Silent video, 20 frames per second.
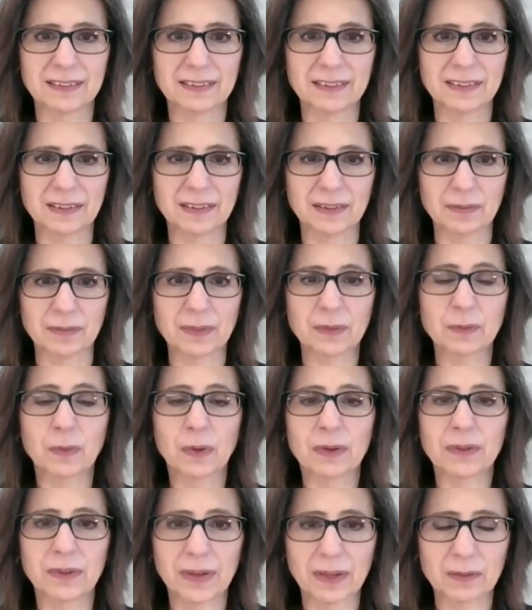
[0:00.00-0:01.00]
the
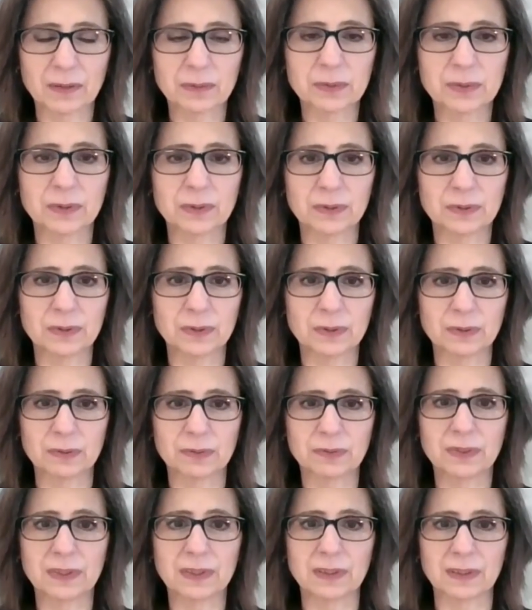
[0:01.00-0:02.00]
water helps you to
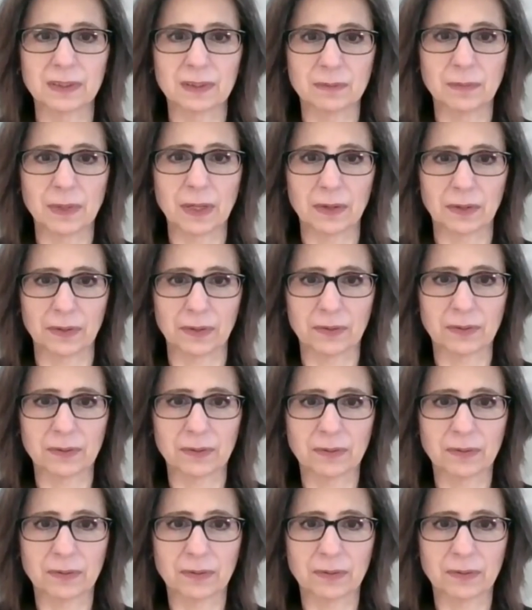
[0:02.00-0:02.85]
feel it better.